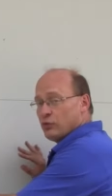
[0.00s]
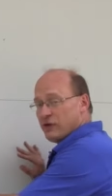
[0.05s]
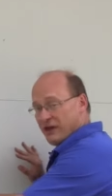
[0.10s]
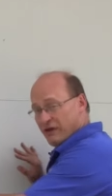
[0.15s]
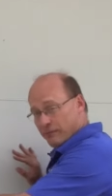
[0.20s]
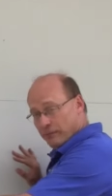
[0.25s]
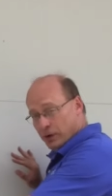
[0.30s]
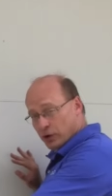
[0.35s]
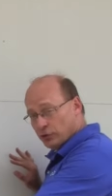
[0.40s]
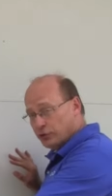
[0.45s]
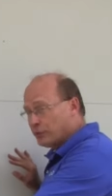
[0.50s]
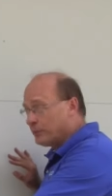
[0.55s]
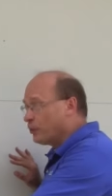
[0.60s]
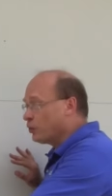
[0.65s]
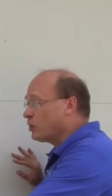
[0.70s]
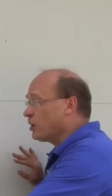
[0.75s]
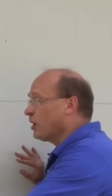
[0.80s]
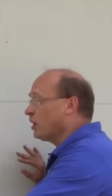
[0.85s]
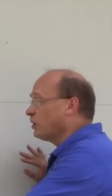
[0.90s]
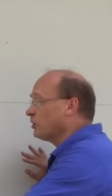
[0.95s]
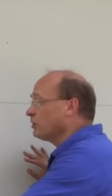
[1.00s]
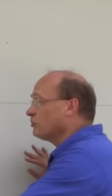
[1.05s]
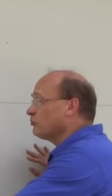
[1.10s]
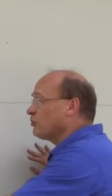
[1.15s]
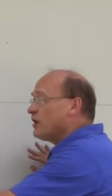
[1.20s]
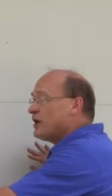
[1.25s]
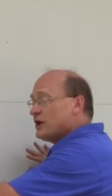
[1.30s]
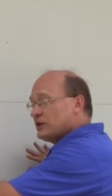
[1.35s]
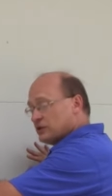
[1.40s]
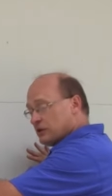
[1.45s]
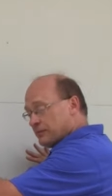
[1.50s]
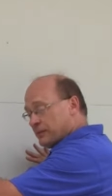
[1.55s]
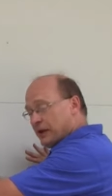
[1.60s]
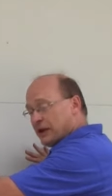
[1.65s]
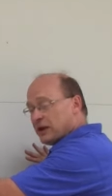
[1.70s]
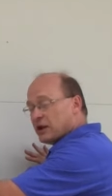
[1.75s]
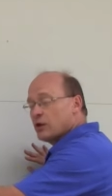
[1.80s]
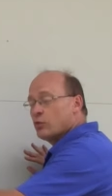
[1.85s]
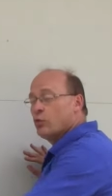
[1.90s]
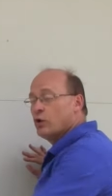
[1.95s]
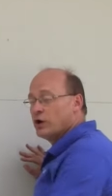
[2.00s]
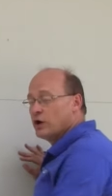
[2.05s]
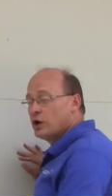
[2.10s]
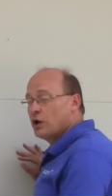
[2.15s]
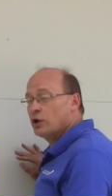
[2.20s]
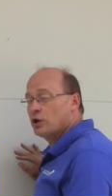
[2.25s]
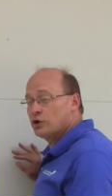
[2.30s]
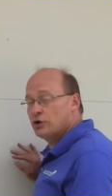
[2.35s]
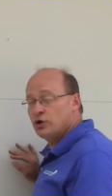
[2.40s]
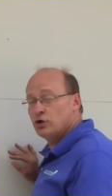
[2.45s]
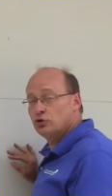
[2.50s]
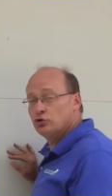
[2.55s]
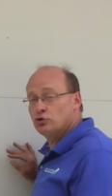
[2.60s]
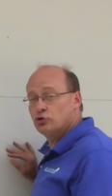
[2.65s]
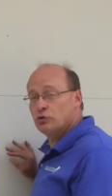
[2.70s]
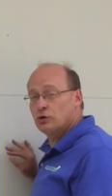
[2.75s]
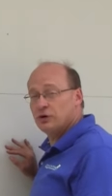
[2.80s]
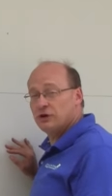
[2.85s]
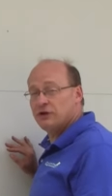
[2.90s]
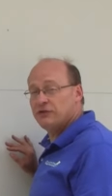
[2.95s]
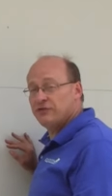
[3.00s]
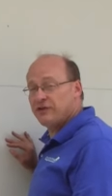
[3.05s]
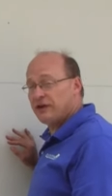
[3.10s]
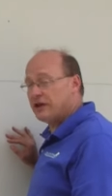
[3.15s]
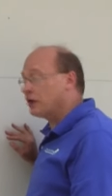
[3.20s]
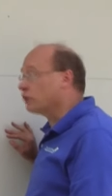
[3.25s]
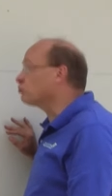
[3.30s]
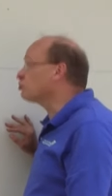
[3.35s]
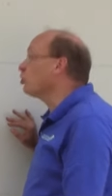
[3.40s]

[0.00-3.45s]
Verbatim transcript: We have multiple colors depending on what color your door is here.